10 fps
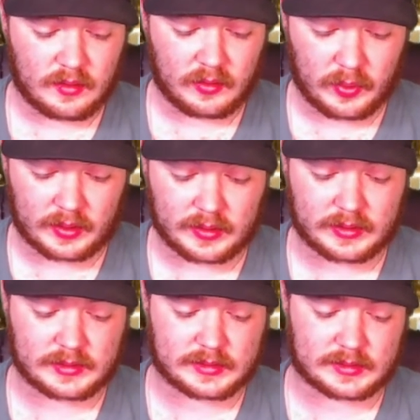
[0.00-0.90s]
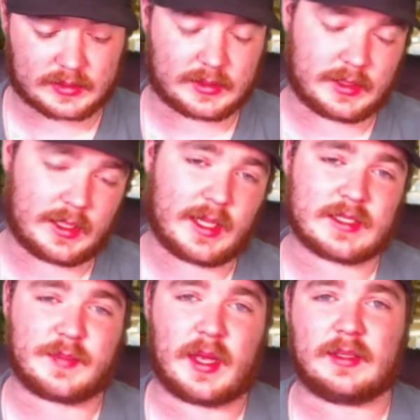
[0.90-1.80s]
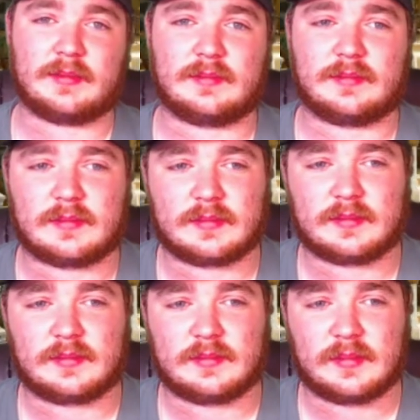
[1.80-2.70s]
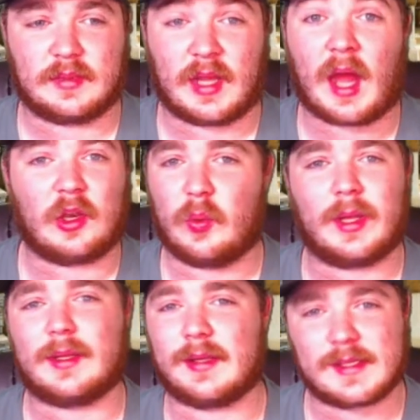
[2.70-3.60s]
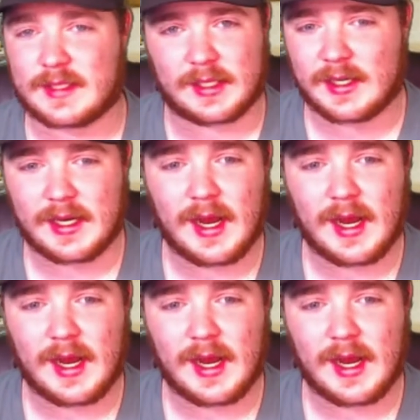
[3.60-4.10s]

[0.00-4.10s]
New England has been not New England this year.